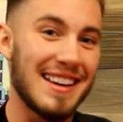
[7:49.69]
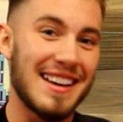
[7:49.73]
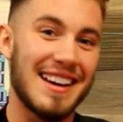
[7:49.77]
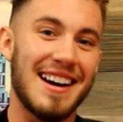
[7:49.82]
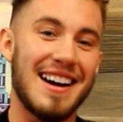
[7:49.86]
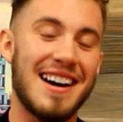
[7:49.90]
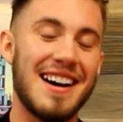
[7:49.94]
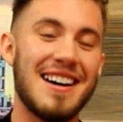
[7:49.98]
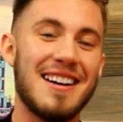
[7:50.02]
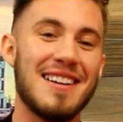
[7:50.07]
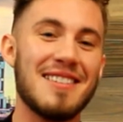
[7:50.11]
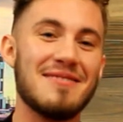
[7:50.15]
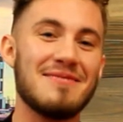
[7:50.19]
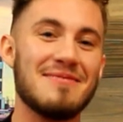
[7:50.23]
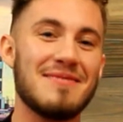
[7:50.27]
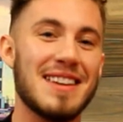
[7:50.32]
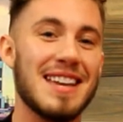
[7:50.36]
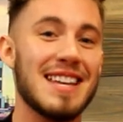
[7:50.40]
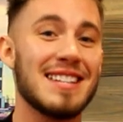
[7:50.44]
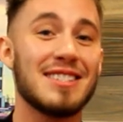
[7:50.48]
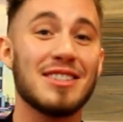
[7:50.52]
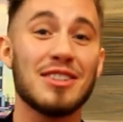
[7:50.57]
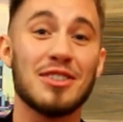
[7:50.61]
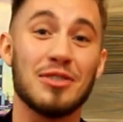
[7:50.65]

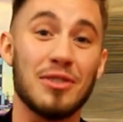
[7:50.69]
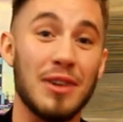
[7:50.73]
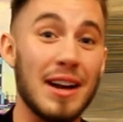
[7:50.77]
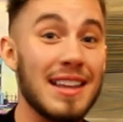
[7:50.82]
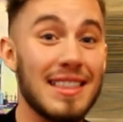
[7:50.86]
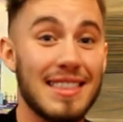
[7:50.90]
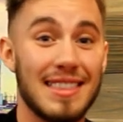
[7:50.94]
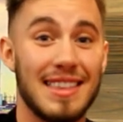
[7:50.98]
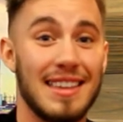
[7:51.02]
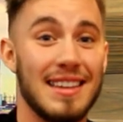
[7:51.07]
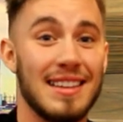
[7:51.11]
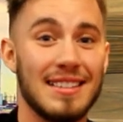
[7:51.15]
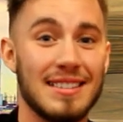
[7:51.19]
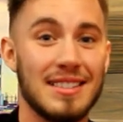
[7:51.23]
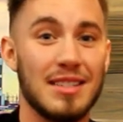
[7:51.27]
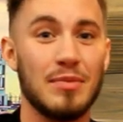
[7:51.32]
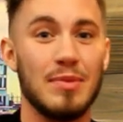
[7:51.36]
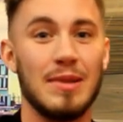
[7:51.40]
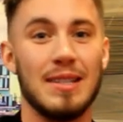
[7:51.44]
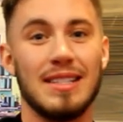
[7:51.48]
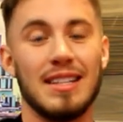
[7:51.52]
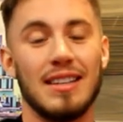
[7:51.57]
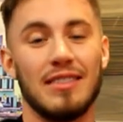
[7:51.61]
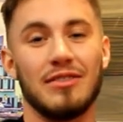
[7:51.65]
It's a great thing to
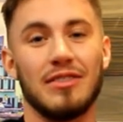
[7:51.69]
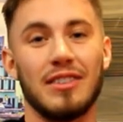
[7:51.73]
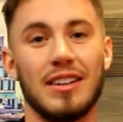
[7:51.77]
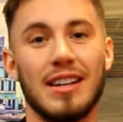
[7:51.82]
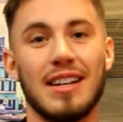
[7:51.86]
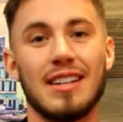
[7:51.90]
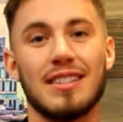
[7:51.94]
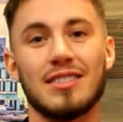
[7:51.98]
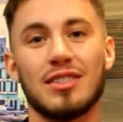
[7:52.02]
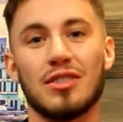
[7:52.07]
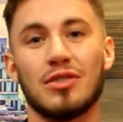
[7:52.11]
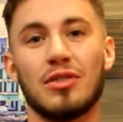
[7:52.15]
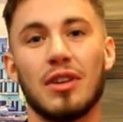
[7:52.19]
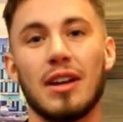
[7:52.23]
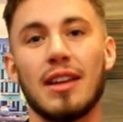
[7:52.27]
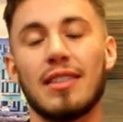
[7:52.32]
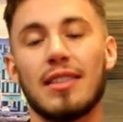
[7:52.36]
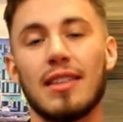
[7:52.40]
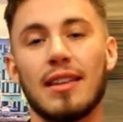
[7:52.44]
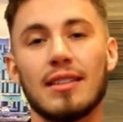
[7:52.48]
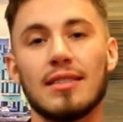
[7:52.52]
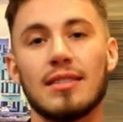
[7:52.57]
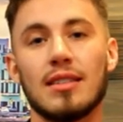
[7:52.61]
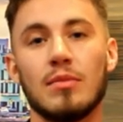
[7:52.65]
be different. It's a great
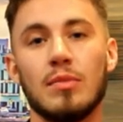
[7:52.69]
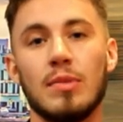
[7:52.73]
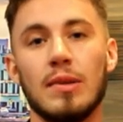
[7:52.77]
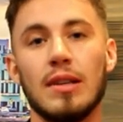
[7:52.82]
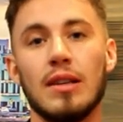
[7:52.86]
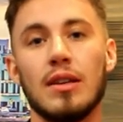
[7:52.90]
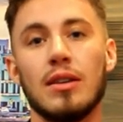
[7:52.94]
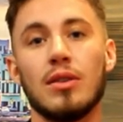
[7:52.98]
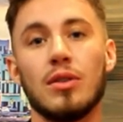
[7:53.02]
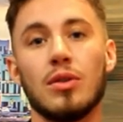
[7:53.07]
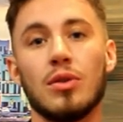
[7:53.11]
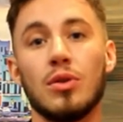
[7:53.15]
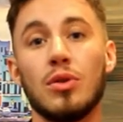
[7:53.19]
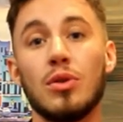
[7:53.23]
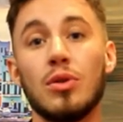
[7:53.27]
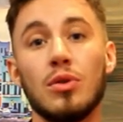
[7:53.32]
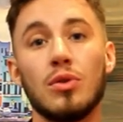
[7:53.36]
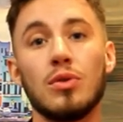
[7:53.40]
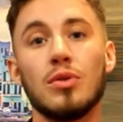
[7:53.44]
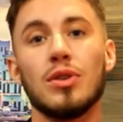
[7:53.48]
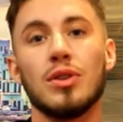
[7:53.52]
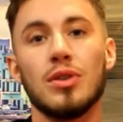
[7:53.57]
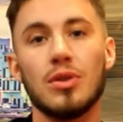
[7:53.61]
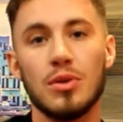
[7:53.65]
thing to be
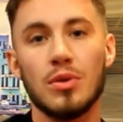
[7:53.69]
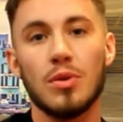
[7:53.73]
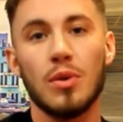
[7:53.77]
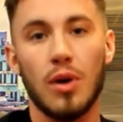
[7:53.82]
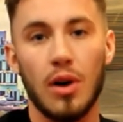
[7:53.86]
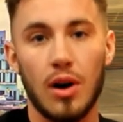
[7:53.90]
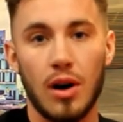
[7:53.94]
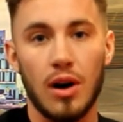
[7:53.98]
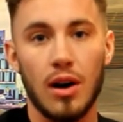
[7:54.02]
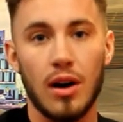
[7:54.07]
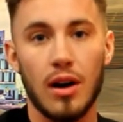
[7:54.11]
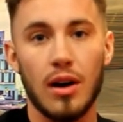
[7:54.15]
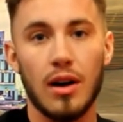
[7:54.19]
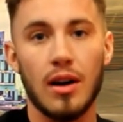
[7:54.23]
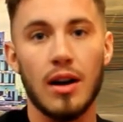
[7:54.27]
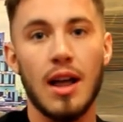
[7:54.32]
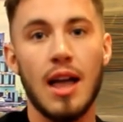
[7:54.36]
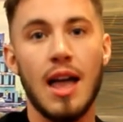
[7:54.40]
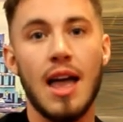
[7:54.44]
who you are.